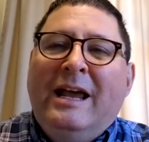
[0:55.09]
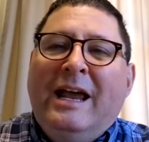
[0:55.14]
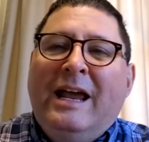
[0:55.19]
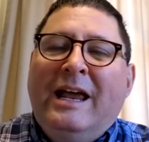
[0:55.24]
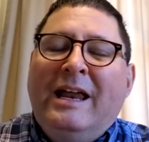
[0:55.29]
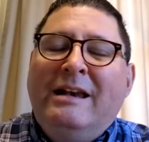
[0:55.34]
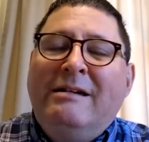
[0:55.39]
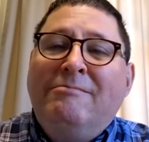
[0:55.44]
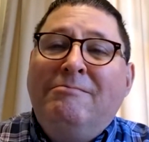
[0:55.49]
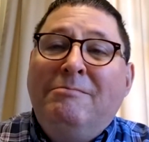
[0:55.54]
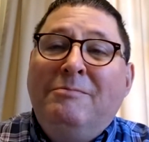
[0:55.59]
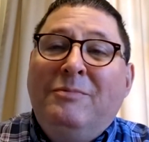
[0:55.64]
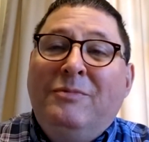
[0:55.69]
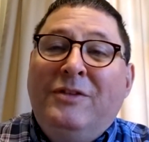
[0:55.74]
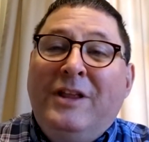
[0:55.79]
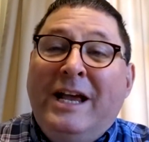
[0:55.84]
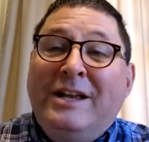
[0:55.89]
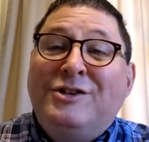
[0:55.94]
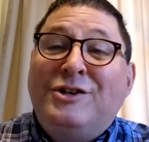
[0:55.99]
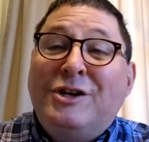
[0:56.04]
And
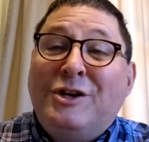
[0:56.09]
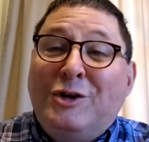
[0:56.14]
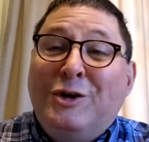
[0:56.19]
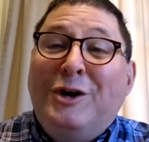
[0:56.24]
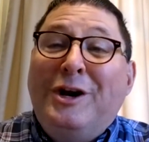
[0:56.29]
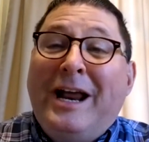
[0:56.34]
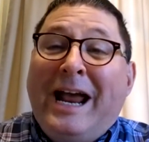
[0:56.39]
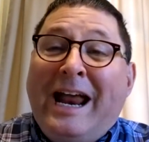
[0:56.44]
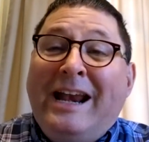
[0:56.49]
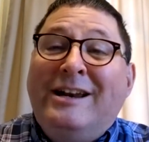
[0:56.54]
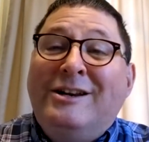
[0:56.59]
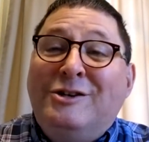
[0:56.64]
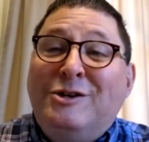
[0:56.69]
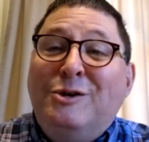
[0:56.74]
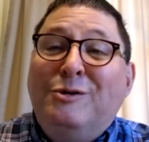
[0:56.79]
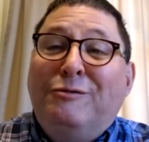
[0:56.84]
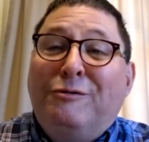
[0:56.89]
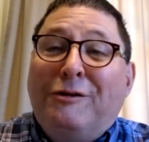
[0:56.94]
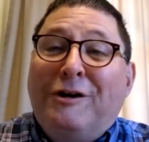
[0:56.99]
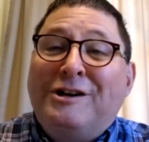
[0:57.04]
that's a good
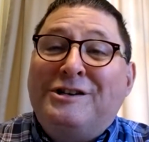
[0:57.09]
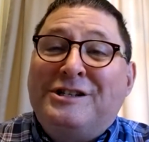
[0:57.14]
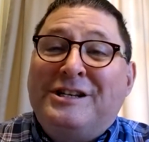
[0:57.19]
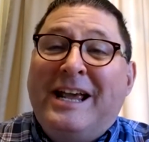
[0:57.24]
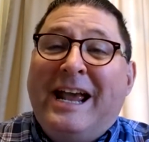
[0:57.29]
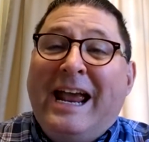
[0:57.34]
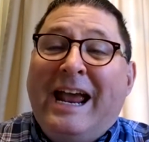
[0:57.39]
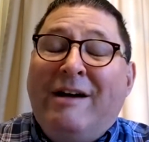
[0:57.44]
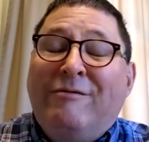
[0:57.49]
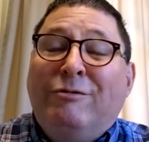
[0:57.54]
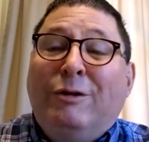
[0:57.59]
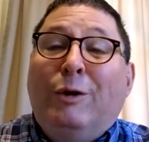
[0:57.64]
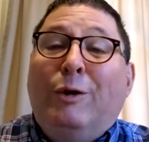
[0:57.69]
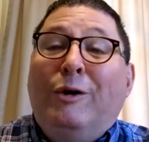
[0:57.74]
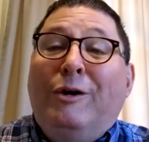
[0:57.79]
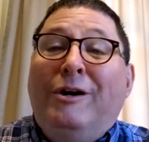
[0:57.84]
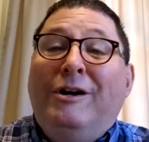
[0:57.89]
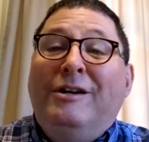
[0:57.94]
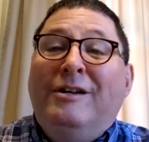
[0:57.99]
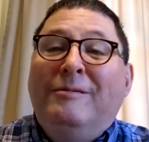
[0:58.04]
attitude for us to have.
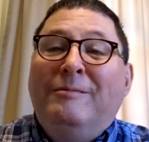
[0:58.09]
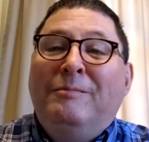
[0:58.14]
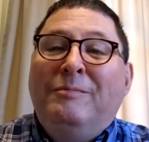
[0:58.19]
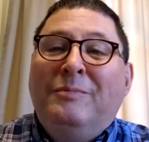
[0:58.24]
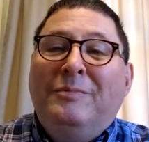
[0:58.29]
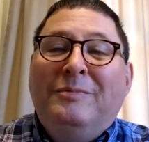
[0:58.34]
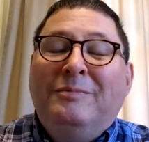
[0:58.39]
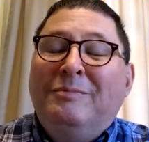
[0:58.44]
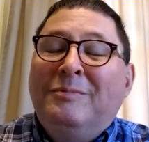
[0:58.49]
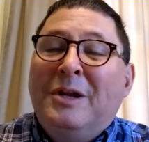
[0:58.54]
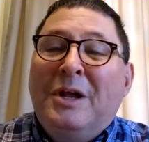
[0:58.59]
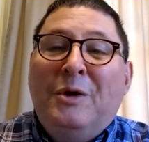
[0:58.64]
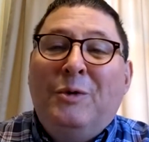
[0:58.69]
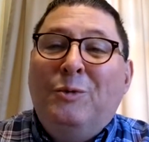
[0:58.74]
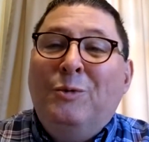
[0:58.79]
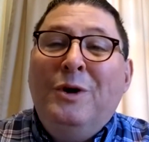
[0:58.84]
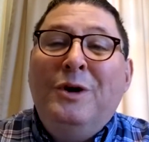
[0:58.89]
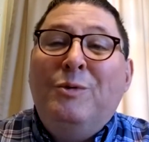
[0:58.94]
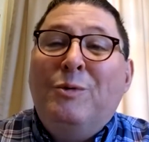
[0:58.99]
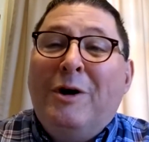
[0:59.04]
Lord,
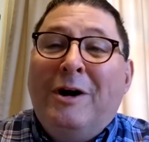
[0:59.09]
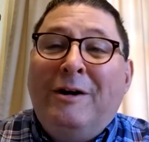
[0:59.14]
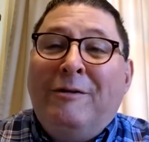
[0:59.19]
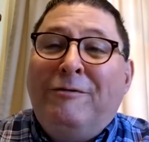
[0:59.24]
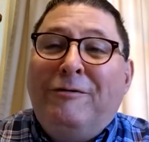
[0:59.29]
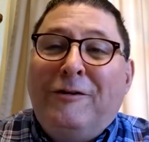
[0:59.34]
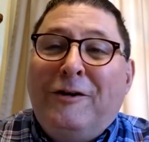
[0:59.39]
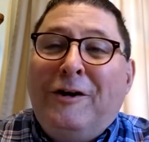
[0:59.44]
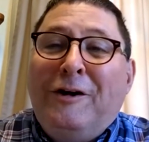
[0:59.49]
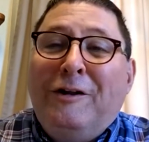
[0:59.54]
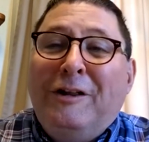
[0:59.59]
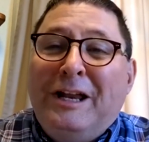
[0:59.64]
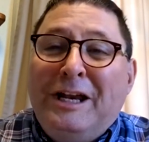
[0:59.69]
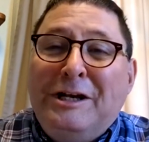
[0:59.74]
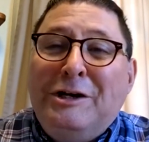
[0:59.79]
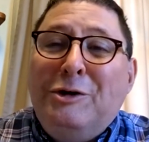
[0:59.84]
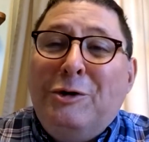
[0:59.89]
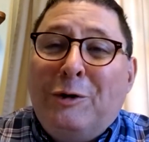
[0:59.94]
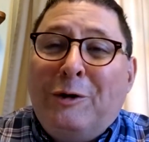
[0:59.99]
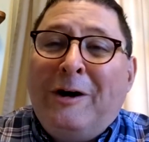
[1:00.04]
we want to fall
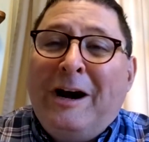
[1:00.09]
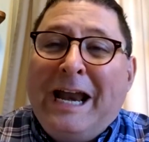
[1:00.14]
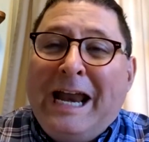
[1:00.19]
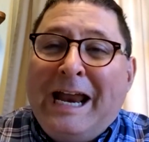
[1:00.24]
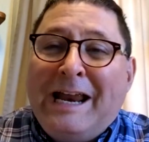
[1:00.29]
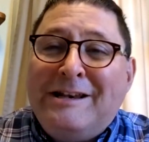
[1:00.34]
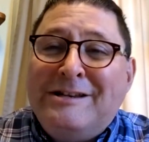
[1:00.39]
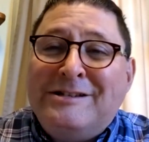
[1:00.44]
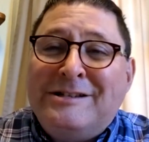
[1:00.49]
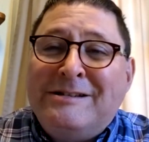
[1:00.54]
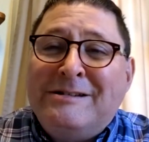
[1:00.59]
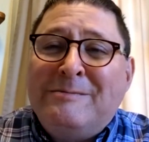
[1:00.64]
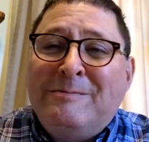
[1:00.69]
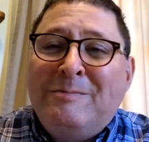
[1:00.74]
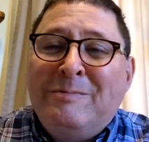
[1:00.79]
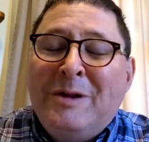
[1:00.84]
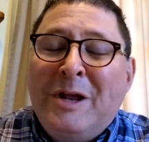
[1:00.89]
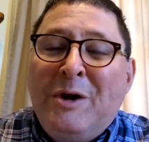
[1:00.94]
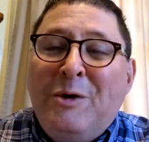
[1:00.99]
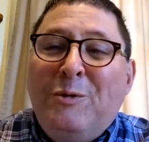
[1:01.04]
in your hands.
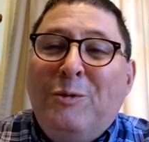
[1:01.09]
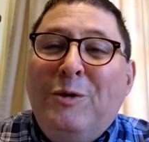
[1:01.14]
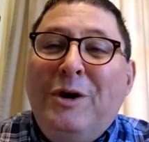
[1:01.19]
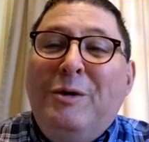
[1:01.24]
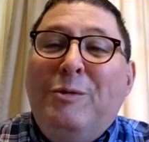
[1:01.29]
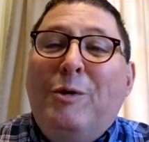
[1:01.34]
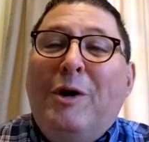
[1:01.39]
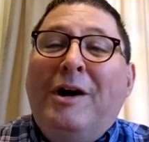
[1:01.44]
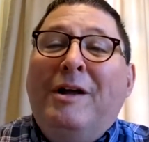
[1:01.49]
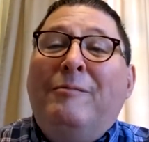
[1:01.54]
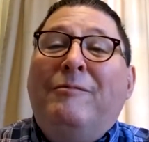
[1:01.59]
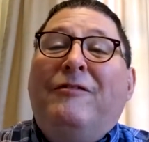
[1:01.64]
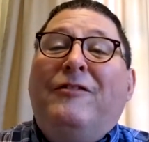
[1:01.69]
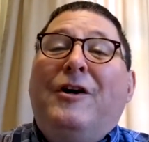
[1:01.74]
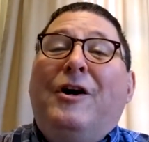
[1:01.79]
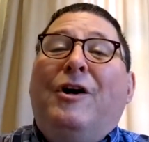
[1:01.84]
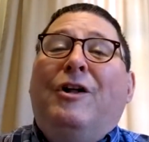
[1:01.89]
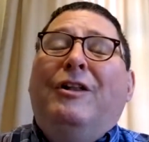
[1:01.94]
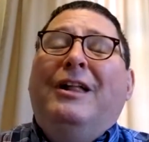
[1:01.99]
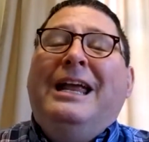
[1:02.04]
We want to
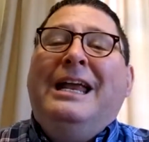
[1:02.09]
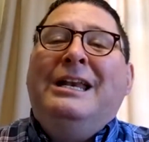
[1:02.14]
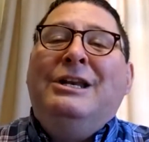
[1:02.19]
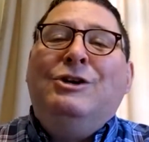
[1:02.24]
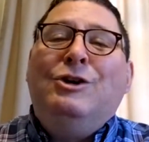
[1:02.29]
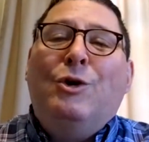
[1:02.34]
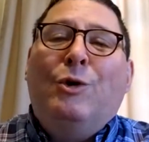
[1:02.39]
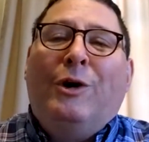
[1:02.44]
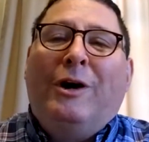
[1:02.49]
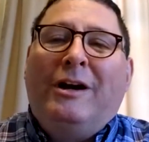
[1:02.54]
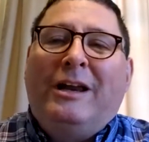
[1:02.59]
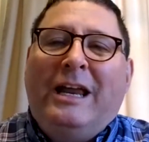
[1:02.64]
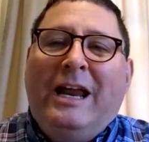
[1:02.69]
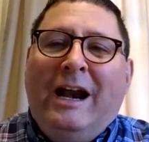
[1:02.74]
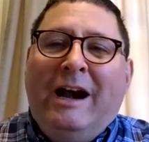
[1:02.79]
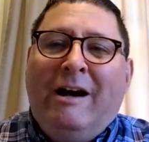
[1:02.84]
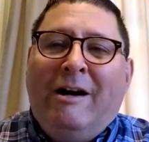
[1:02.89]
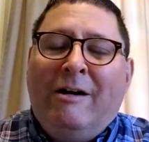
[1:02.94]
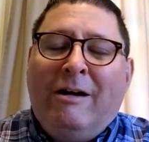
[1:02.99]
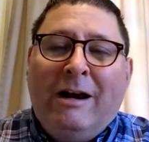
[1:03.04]
fall in your
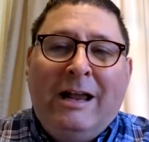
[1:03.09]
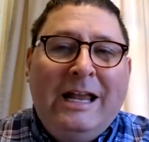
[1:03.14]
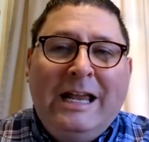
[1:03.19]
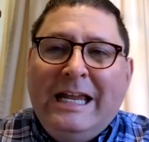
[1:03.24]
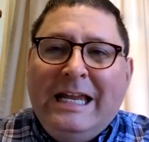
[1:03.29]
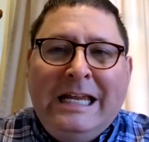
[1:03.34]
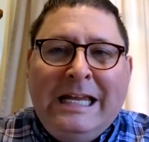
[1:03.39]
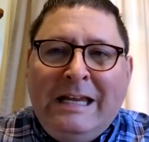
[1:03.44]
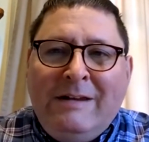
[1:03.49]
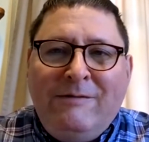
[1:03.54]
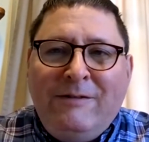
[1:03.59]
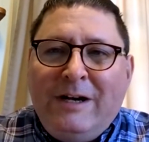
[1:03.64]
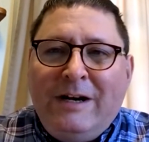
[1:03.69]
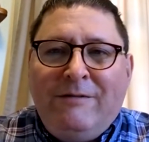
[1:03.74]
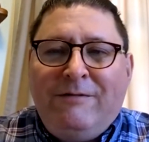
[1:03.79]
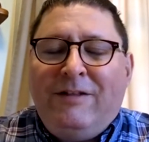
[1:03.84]
care even